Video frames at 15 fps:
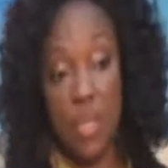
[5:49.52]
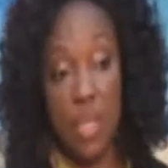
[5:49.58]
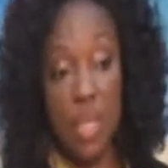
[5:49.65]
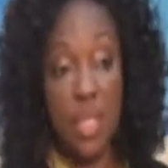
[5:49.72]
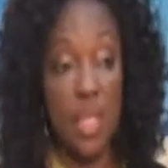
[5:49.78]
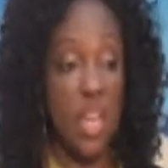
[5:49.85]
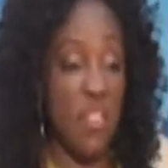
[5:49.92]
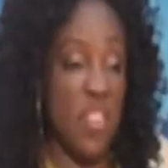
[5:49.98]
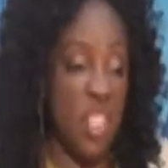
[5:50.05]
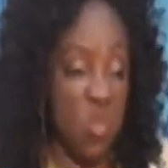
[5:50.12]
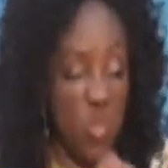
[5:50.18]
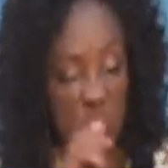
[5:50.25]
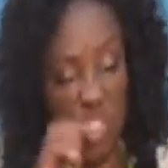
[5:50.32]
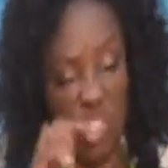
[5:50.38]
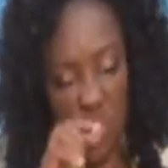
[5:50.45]
That event
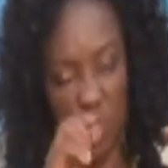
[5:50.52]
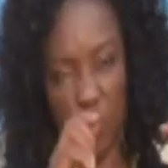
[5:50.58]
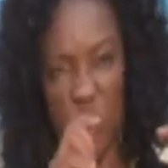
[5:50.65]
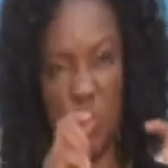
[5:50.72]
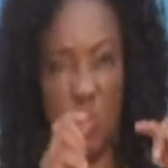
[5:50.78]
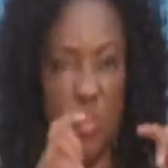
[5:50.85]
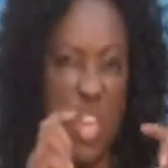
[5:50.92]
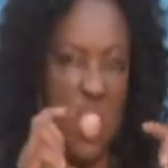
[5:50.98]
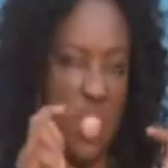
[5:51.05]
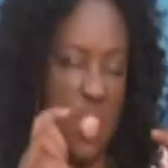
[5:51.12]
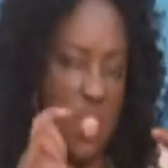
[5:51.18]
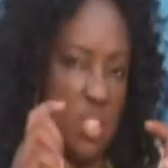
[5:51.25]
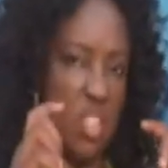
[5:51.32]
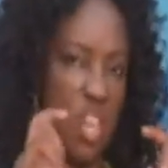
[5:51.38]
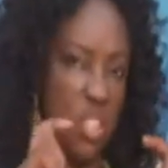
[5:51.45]
was just supposed to be
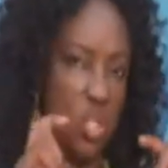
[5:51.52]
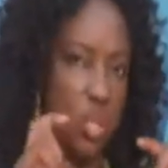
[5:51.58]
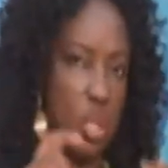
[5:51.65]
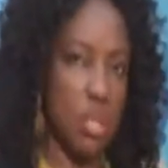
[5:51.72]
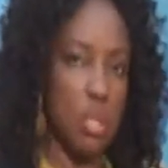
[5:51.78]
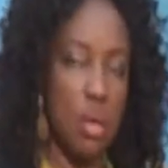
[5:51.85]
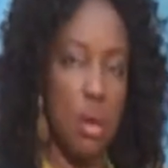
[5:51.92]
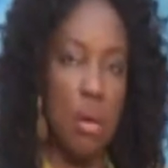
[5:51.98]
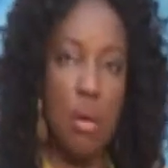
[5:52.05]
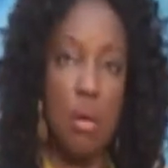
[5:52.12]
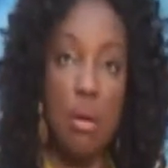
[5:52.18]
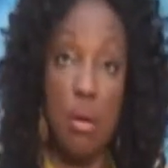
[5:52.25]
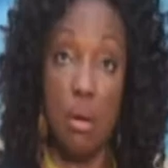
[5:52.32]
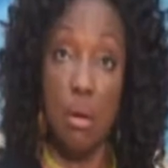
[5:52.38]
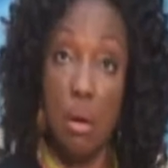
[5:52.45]
a short song.
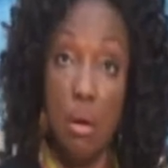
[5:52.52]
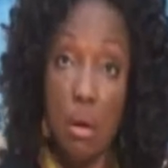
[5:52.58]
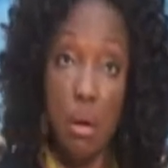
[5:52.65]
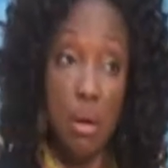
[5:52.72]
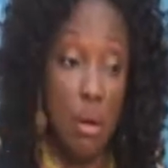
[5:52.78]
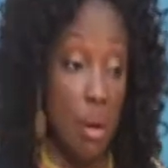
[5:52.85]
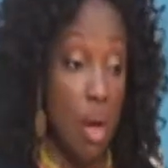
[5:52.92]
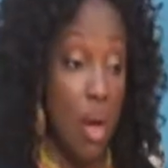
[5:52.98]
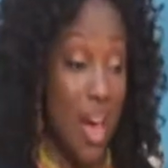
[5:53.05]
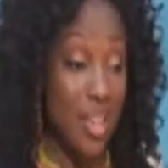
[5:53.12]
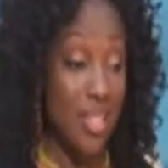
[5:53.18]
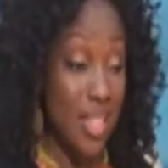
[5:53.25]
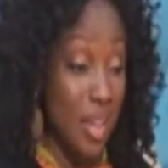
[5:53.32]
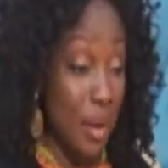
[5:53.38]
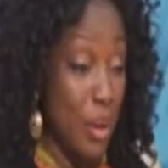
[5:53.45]
I
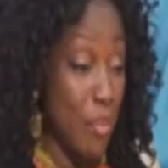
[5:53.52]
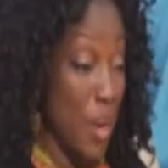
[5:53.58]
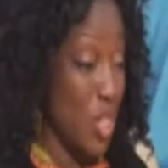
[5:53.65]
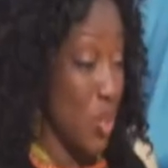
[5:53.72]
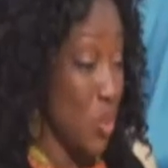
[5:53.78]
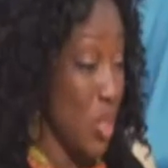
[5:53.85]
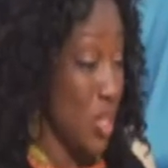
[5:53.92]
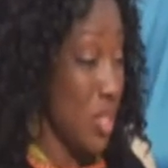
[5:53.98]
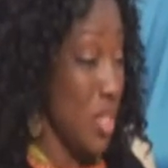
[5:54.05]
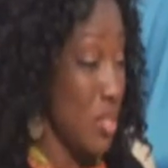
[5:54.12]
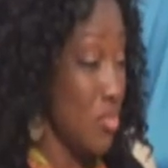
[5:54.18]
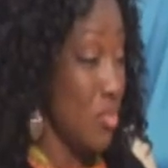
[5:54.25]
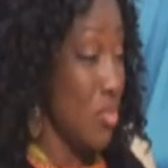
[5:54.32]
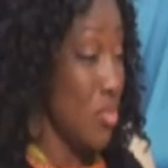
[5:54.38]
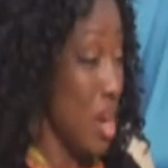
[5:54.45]
still remember it was
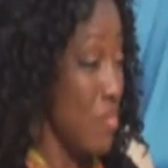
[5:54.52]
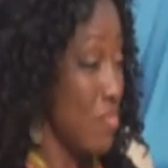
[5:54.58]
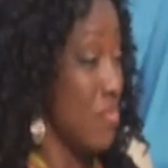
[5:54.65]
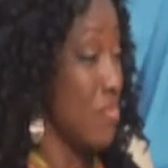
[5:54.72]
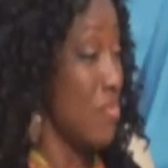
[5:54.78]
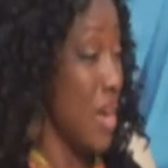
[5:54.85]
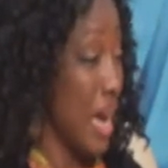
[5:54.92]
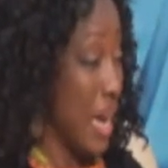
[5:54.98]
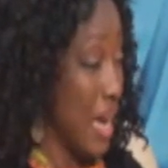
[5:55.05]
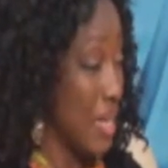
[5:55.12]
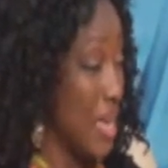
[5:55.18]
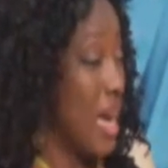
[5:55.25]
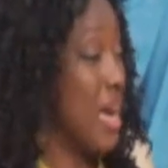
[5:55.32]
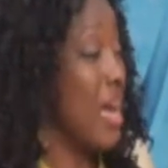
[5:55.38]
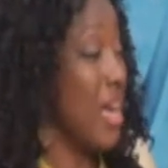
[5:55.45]
in Trem
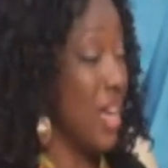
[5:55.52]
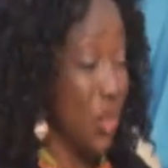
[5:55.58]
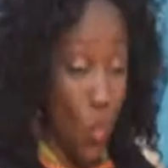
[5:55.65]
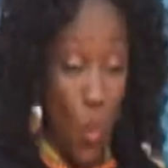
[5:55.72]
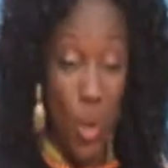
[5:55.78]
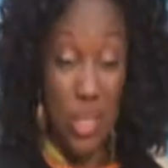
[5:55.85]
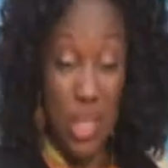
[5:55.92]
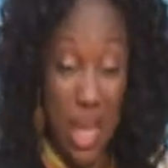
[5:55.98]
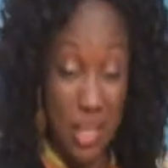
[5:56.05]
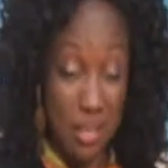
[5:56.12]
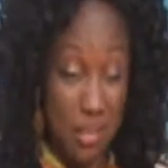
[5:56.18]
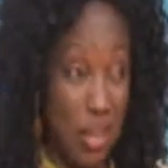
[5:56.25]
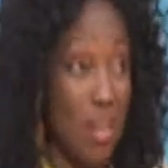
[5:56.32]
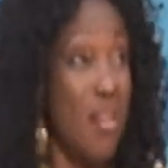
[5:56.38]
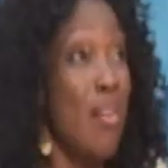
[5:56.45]
Bagada
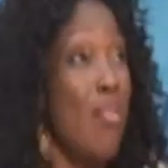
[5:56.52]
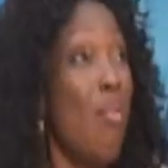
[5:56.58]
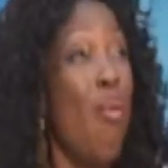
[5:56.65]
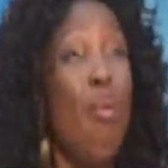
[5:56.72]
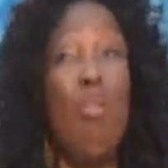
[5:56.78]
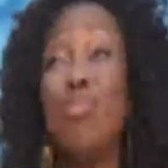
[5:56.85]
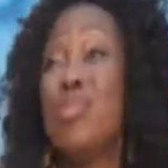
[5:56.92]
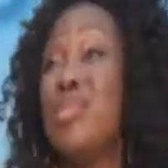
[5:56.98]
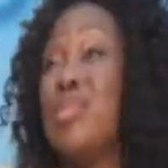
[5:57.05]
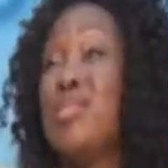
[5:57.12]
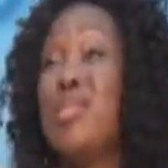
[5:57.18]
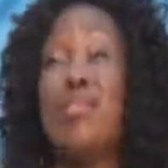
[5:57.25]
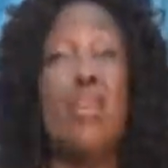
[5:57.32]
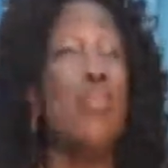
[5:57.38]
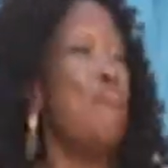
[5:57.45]
headquarters. All
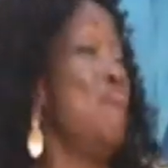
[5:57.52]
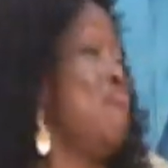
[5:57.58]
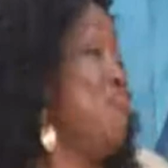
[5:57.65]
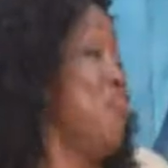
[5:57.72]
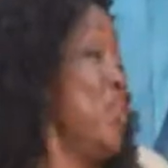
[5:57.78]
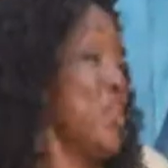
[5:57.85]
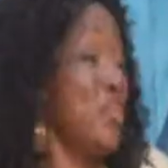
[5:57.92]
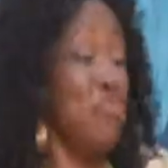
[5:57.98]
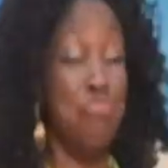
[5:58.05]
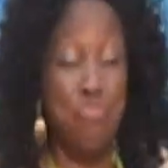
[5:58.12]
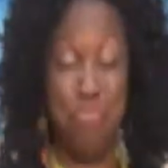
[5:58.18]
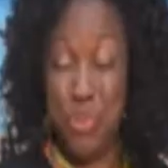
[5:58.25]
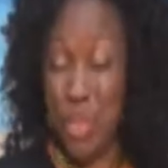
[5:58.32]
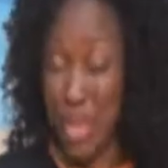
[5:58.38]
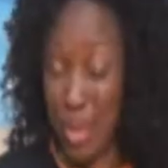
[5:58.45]
seated, big
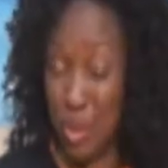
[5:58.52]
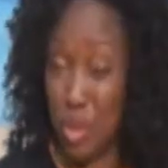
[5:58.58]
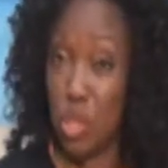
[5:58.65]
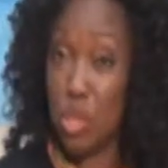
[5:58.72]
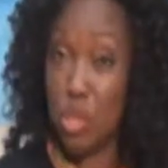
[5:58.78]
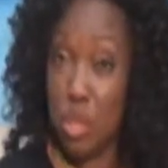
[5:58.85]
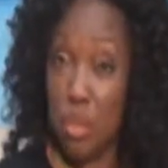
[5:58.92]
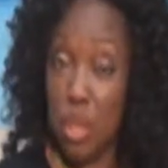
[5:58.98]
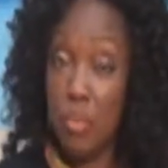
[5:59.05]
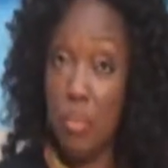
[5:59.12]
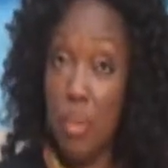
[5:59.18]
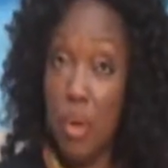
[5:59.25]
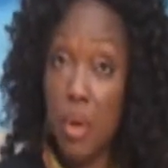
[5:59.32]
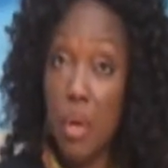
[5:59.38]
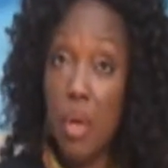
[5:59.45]
auditorium.
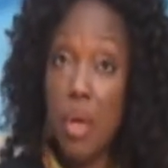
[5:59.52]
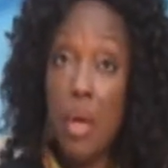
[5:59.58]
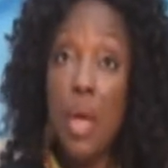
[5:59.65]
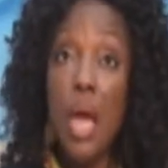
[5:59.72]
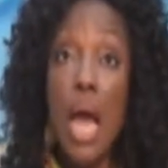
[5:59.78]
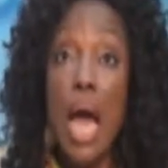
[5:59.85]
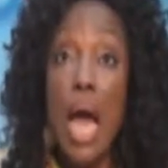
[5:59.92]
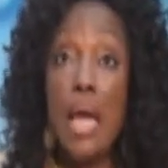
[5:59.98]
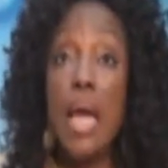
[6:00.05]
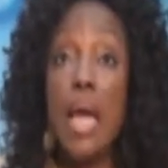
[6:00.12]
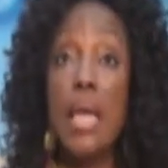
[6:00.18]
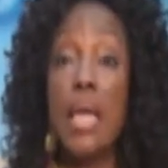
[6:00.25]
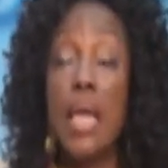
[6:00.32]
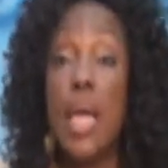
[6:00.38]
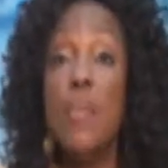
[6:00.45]
And
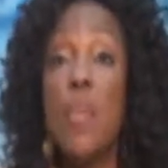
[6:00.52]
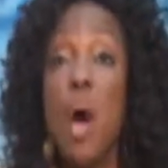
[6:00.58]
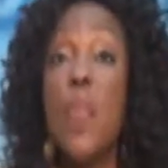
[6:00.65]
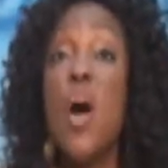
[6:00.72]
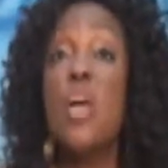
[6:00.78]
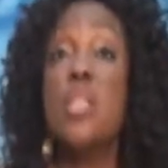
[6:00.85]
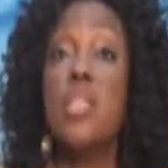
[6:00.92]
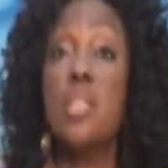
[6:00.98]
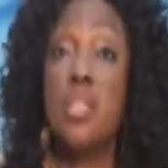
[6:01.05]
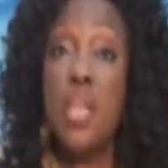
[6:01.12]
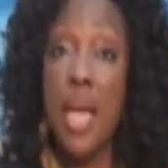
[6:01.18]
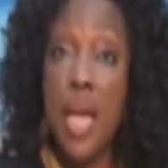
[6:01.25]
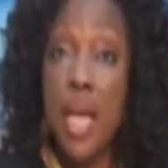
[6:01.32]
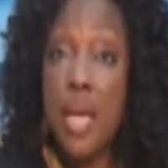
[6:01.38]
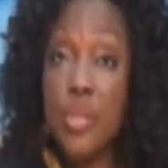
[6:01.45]
I came up on
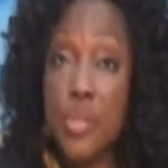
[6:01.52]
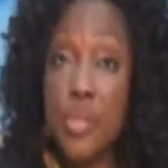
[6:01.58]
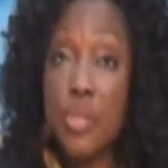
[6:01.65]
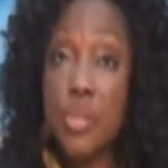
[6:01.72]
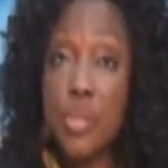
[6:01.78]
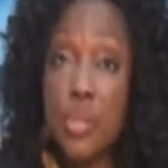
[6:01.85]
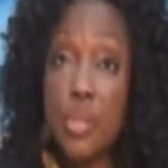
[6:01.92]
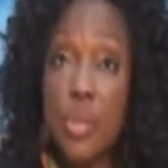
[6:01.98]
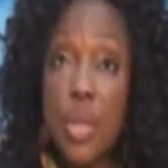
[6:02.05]
stage.